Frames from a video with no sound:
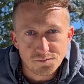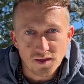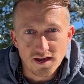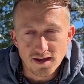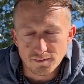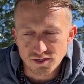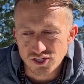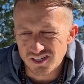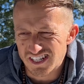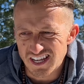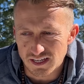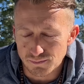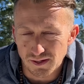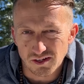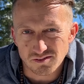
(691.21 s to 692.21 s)
Um, it should
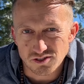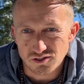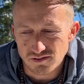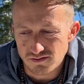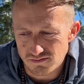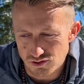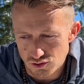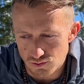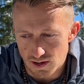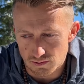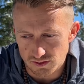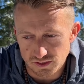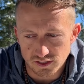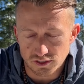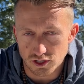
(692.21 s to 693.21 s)
take about two
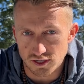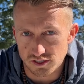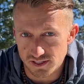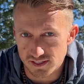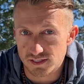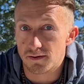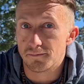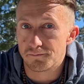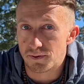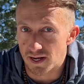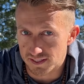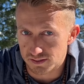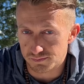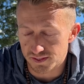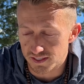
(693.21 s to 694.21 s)
hours to charge this,
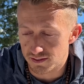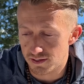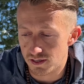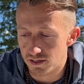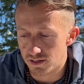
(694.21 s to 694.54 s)
possibly.